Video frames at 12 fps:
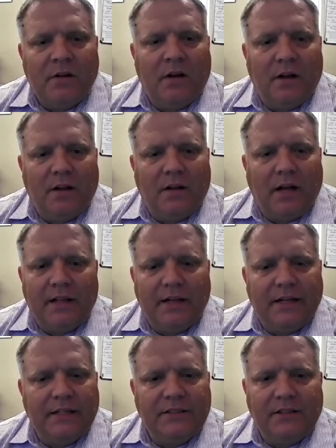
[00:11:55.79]
A lot of
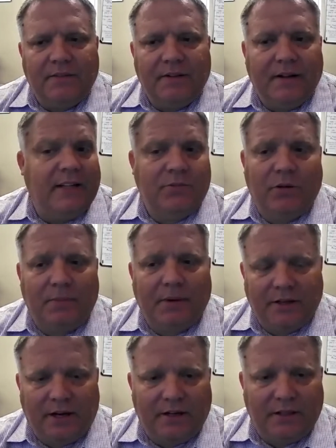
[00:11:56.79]
the kids love that. That's one of
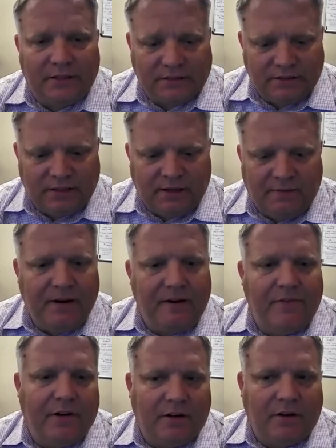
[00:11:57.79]
my daughter's
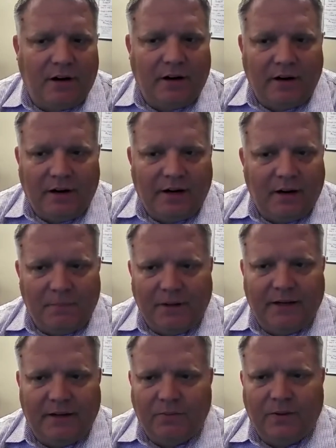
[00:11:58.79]
favorite car, and I'm
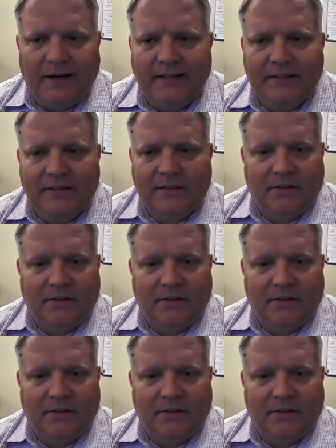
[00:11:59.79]
like, why is